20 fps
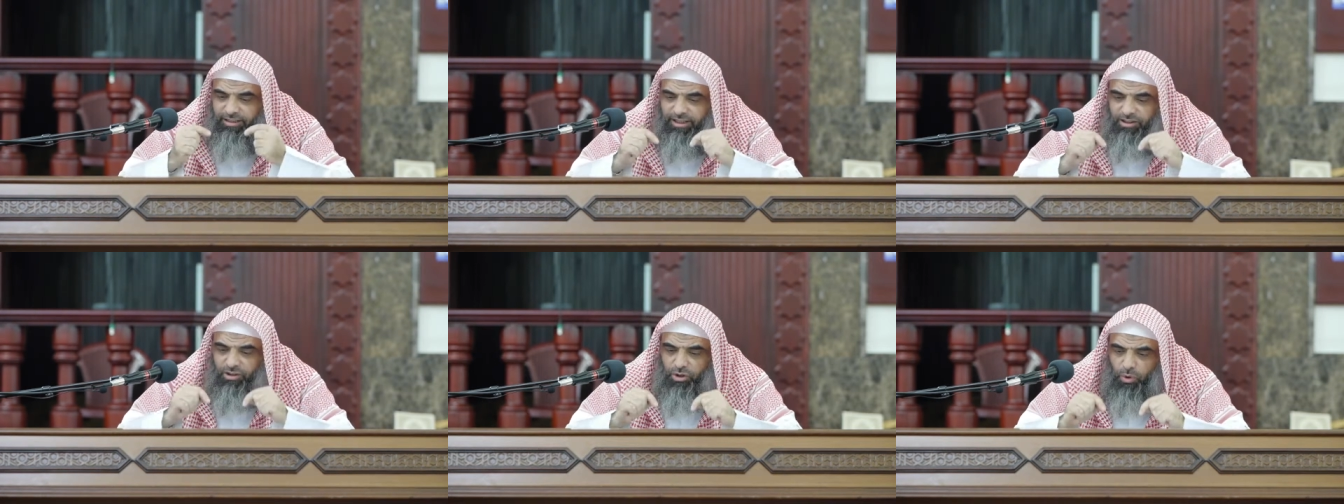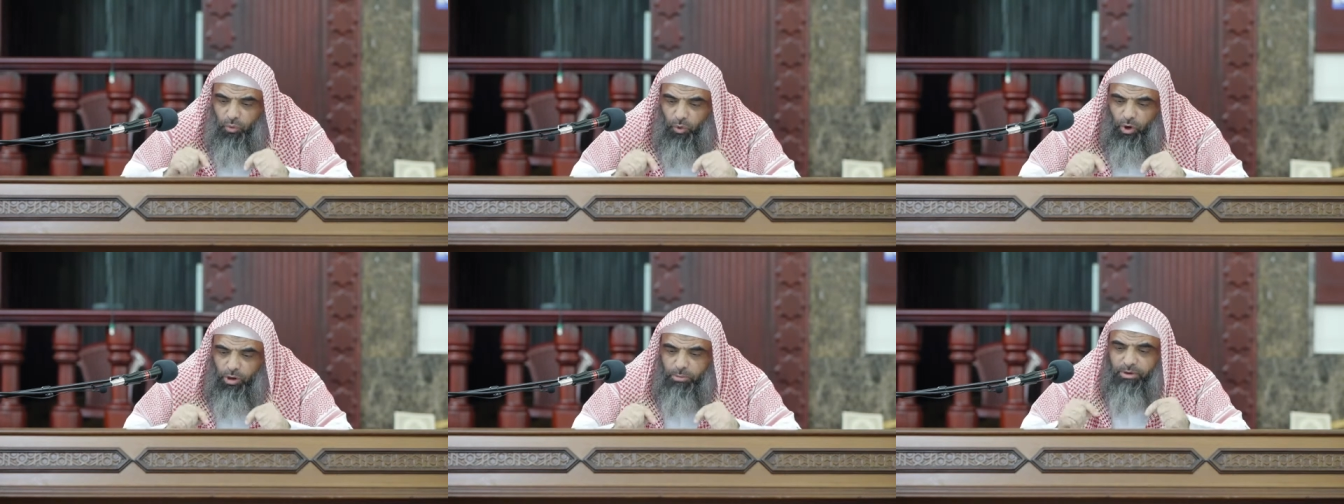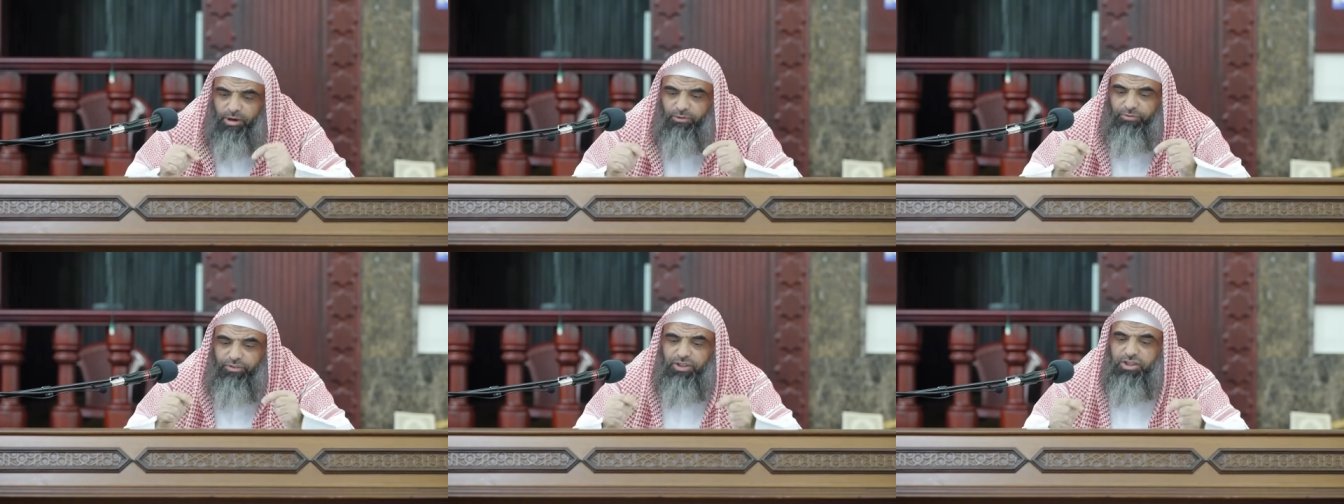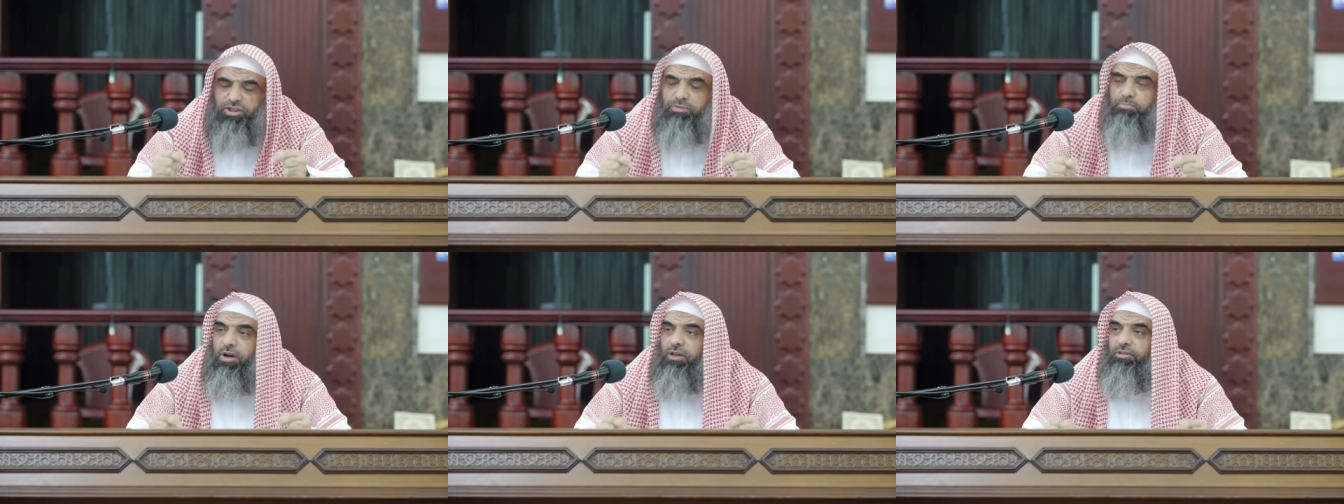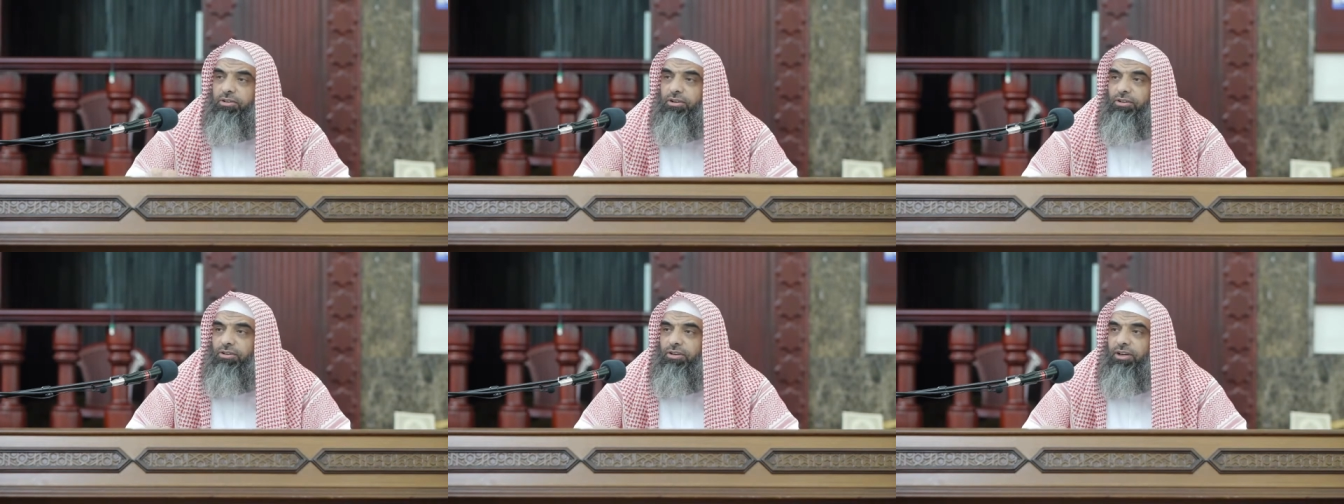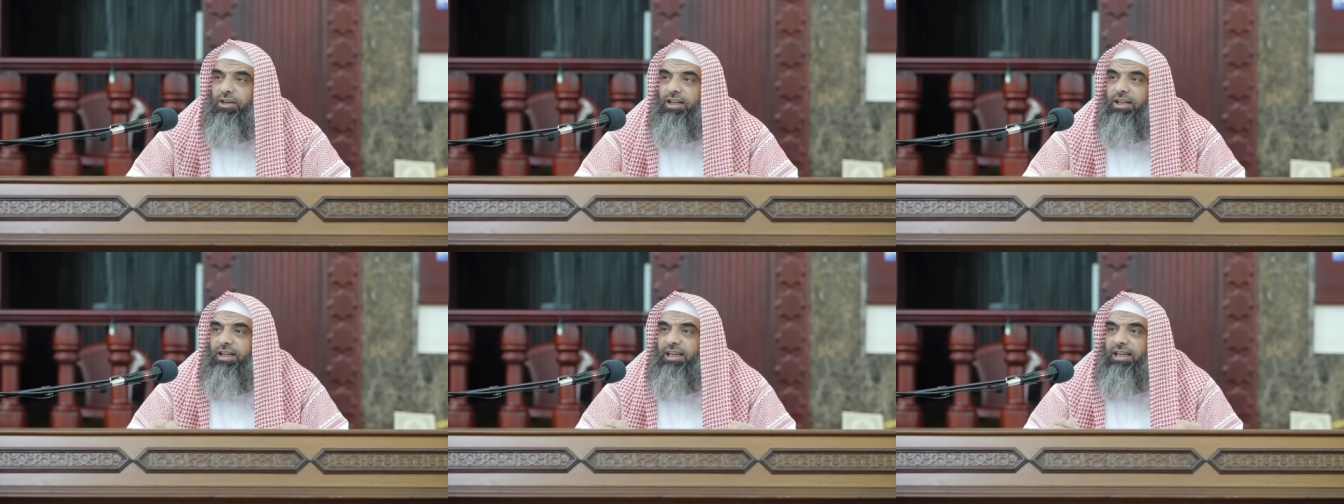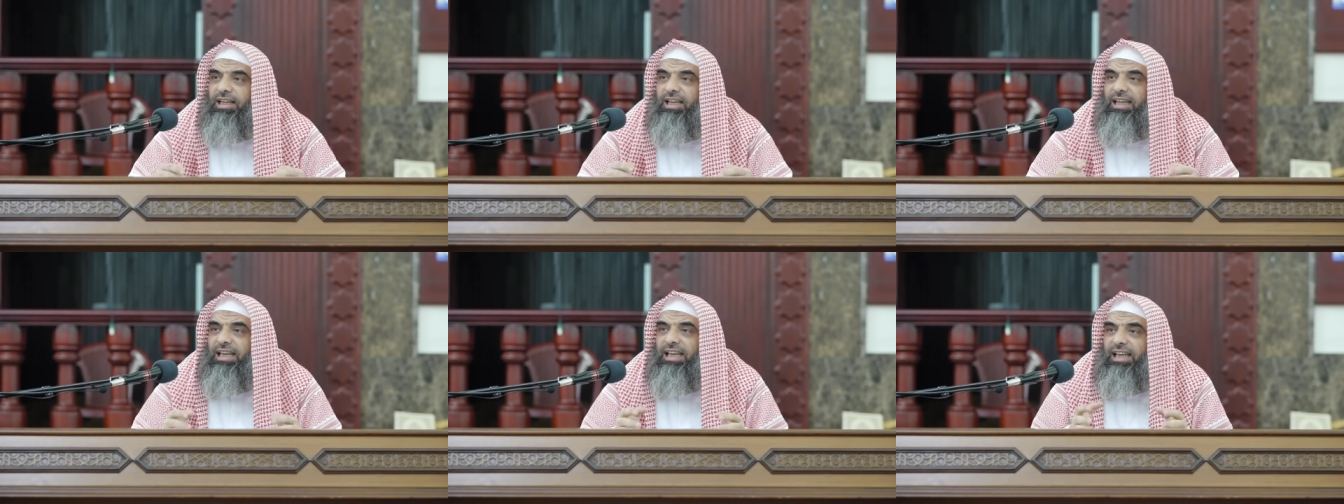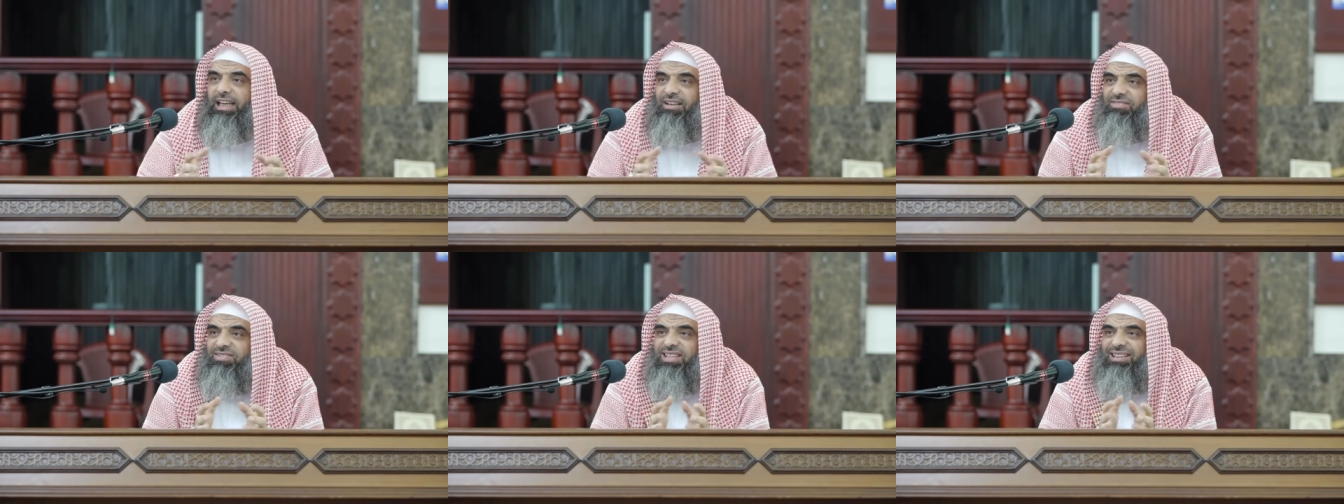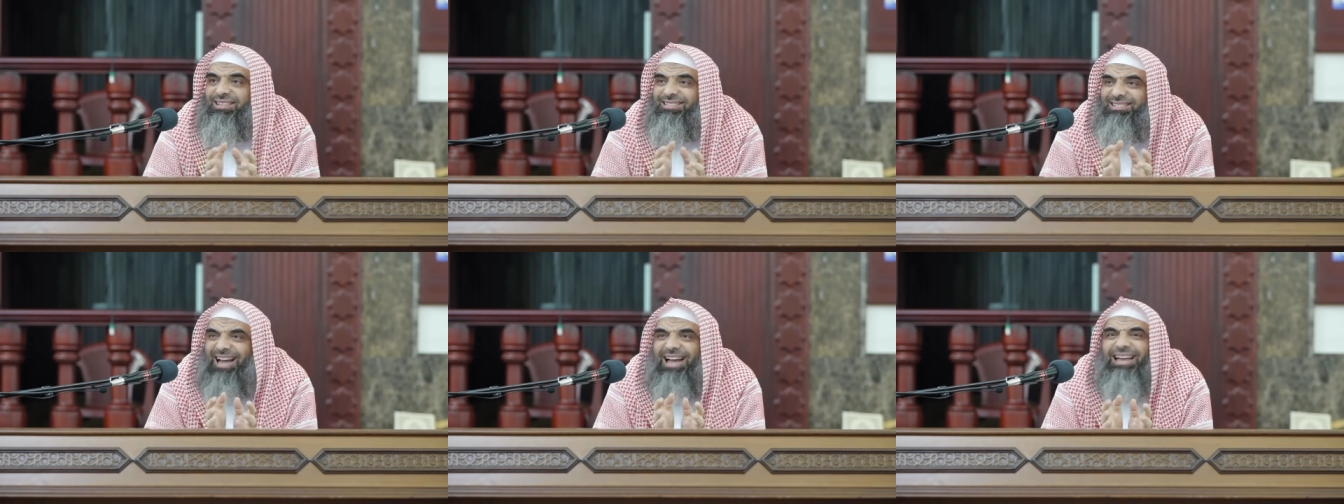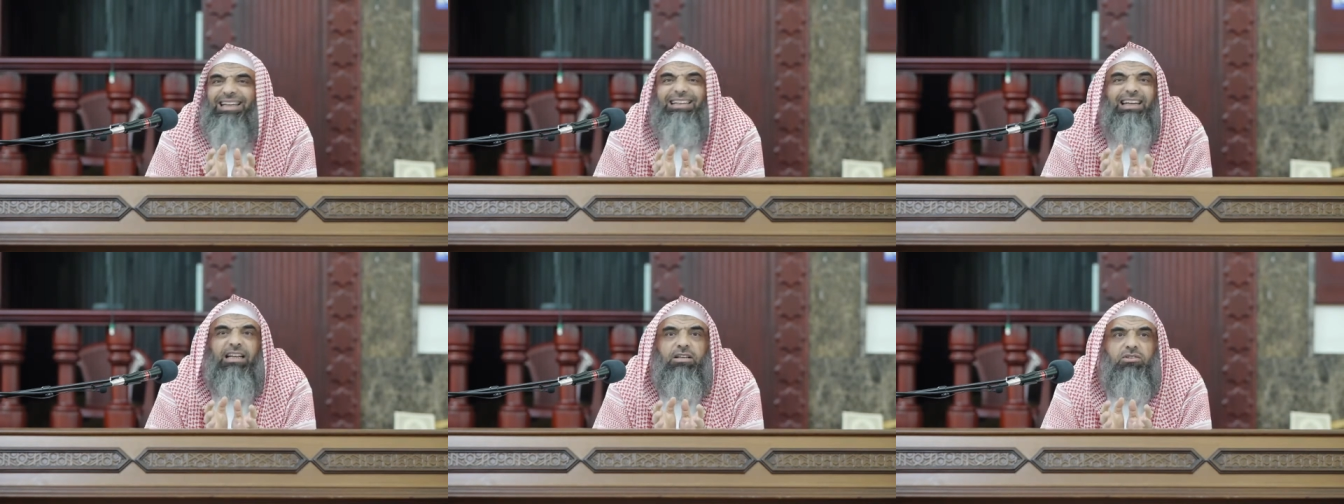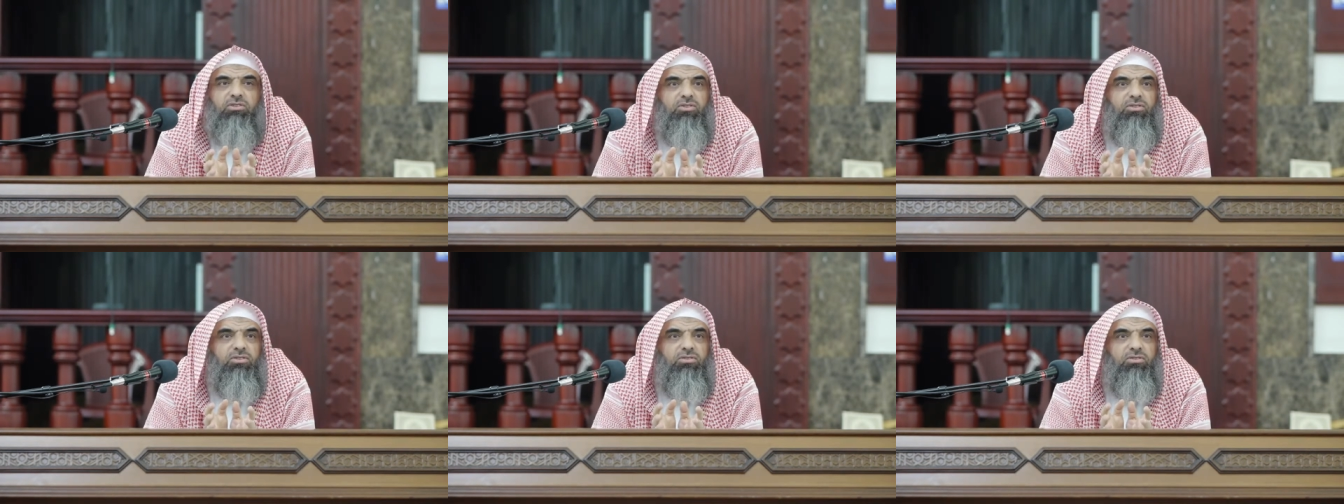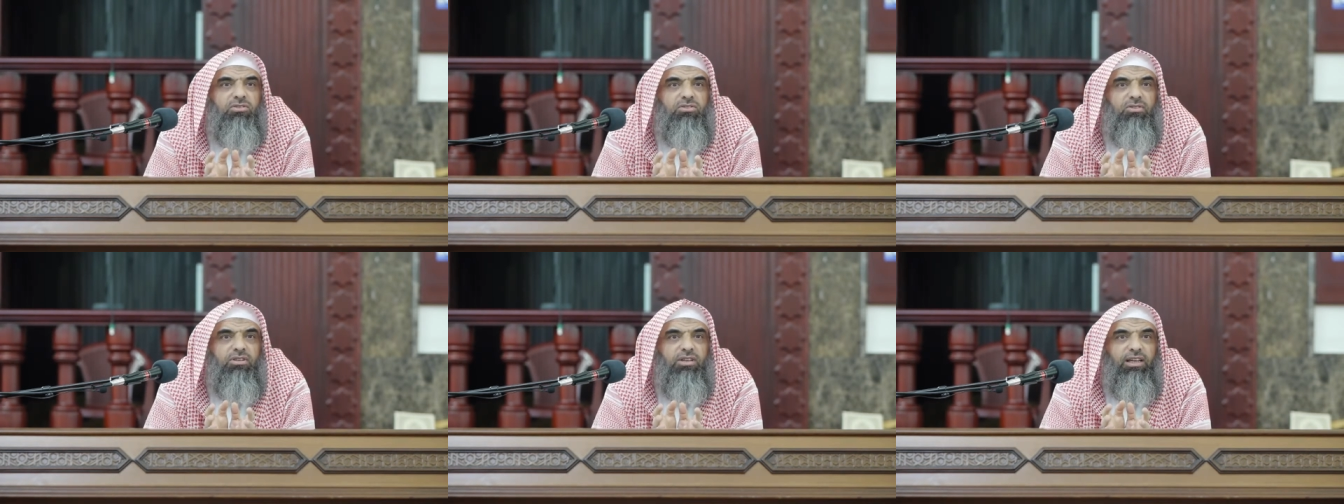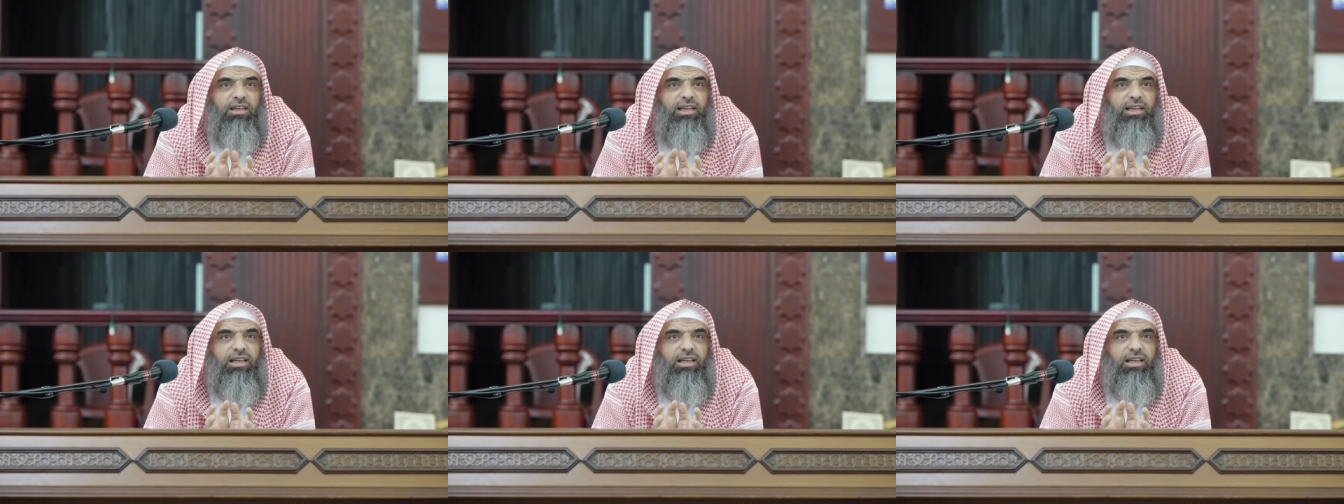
in the womb of his mother, he lives in tightness.